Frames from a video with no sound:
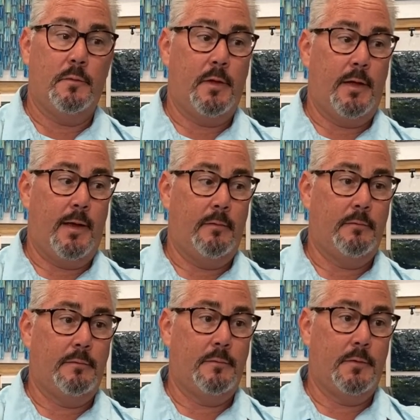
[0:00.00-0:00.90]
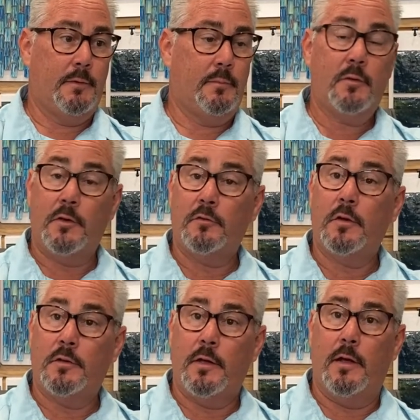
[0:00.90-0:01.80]
they have pretty
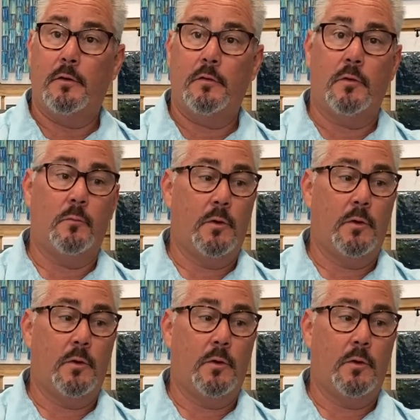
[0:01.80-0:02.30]
strict standards on